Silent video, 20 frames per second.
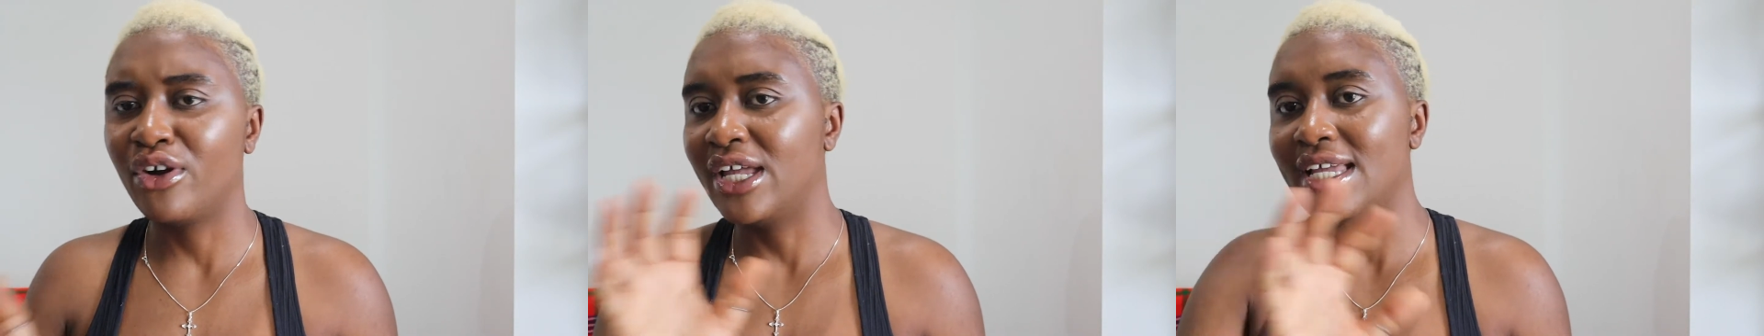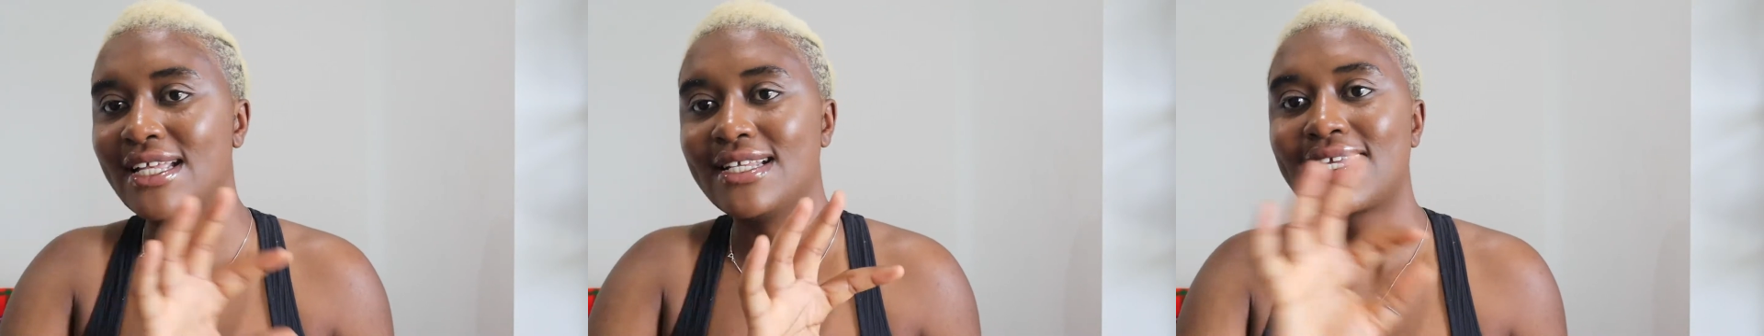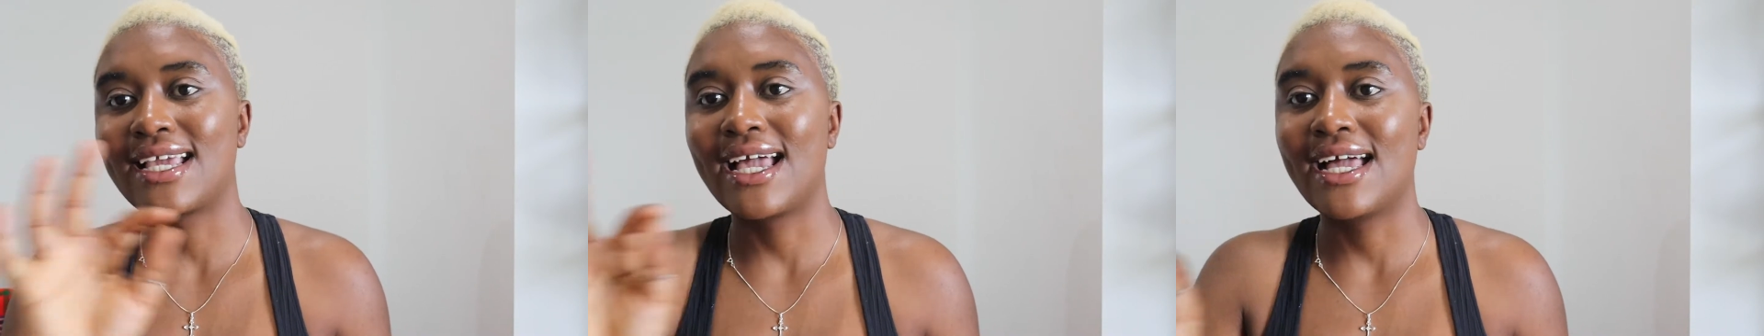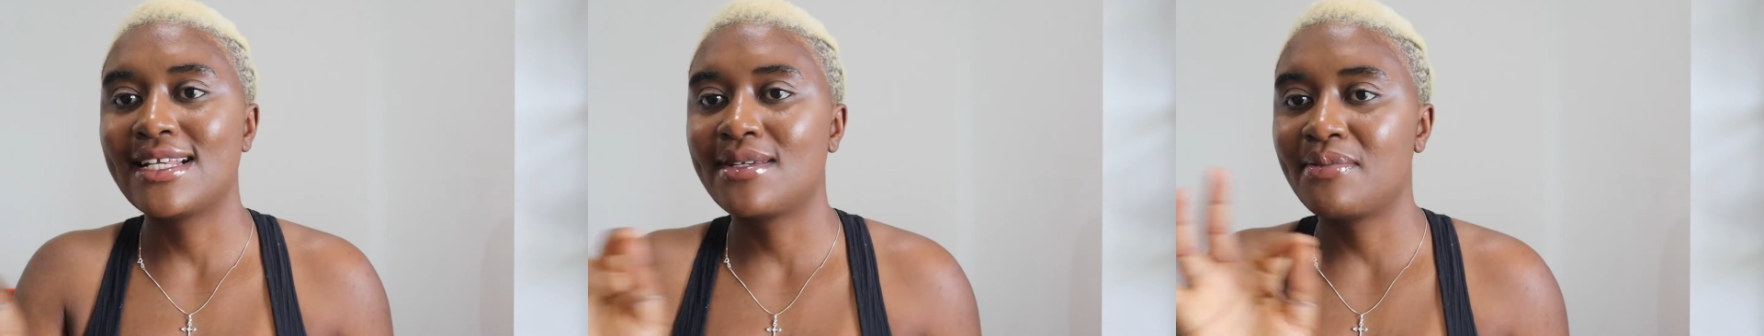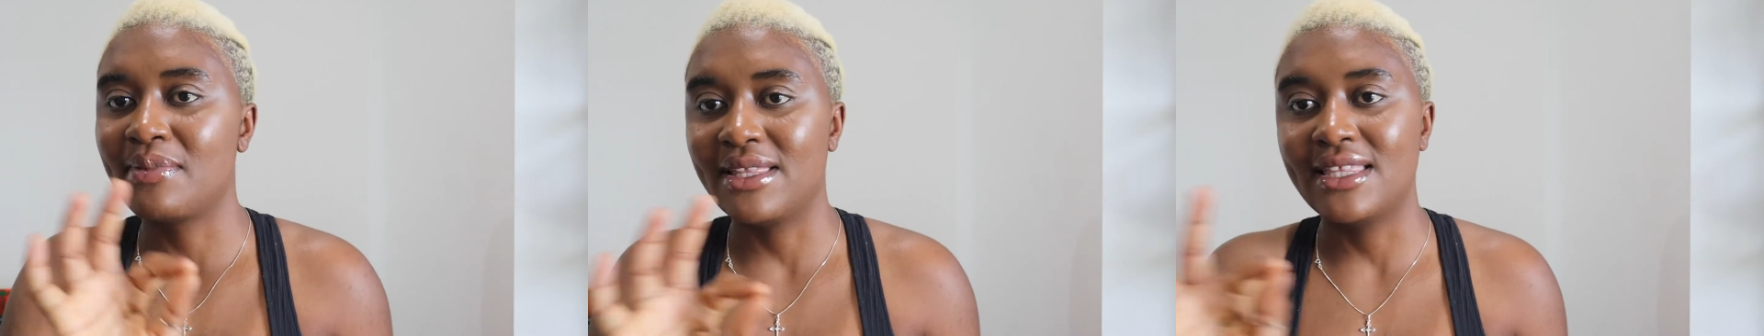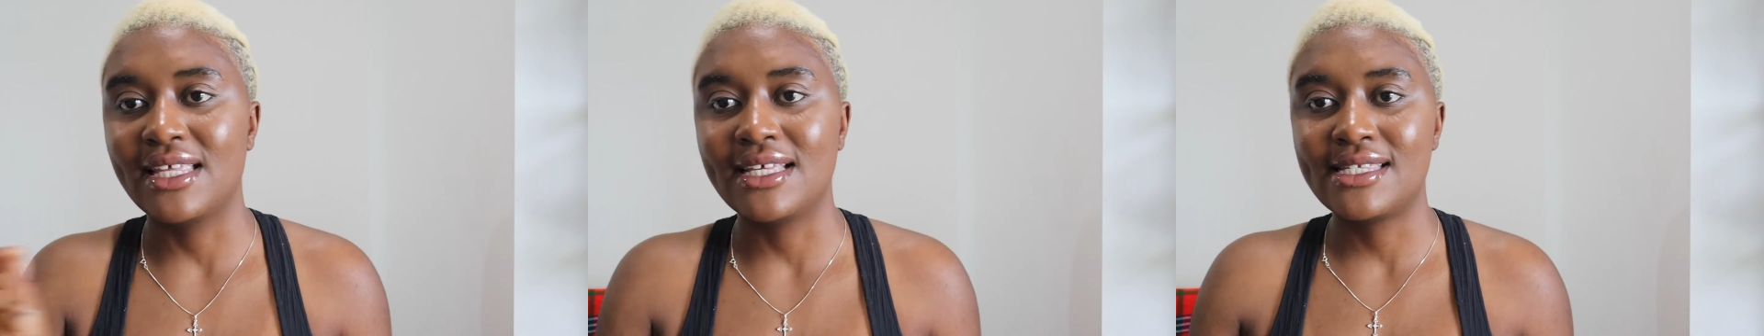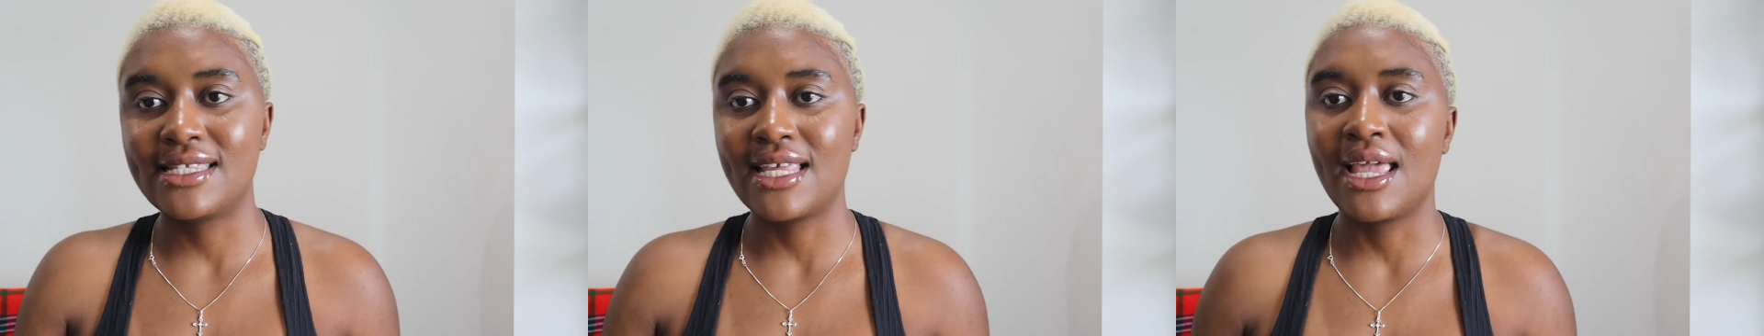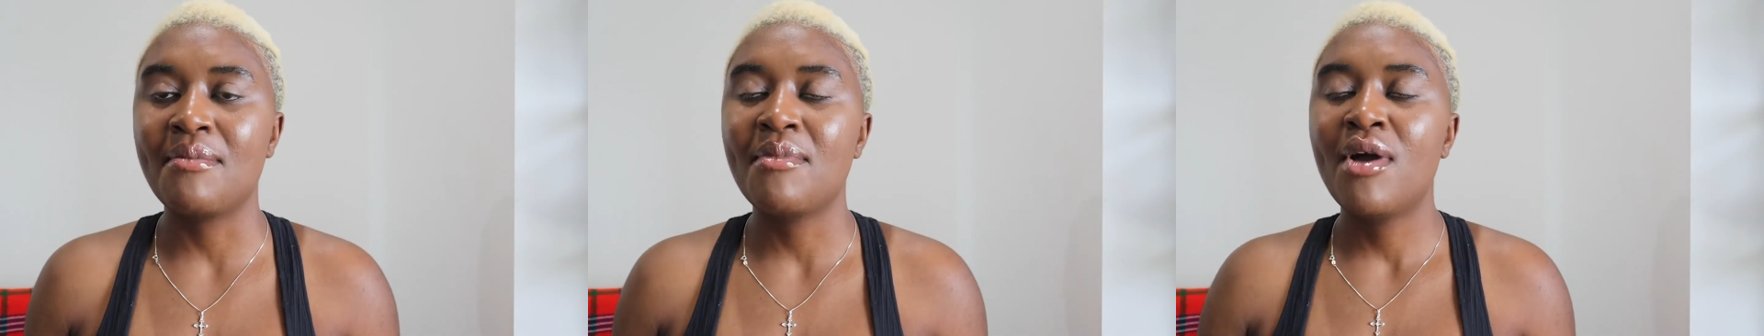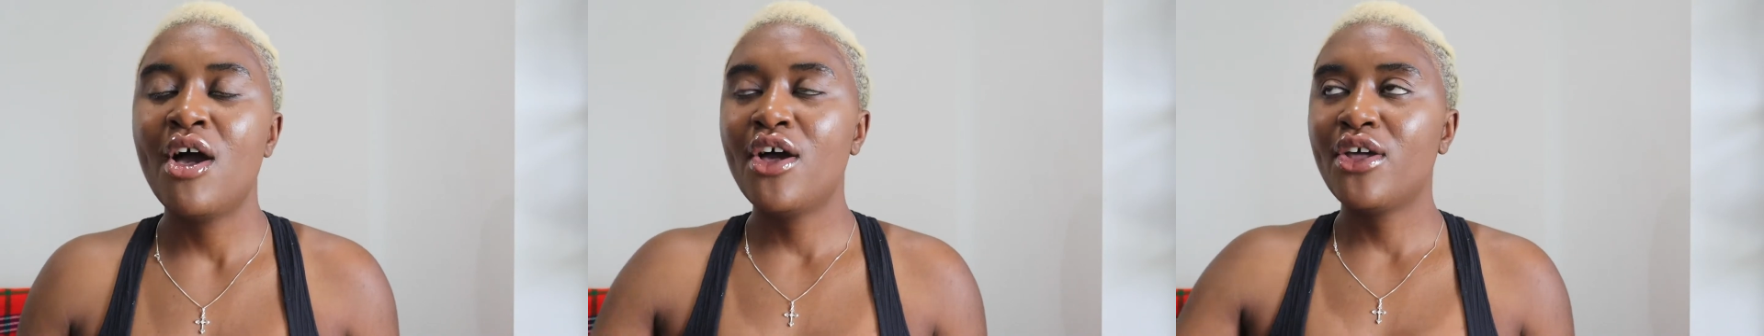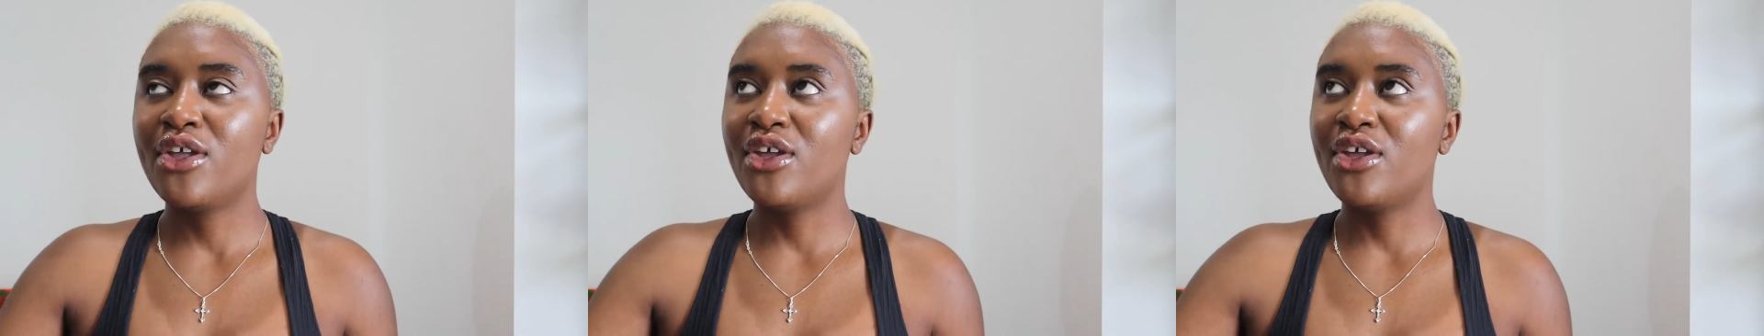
It can't be the same.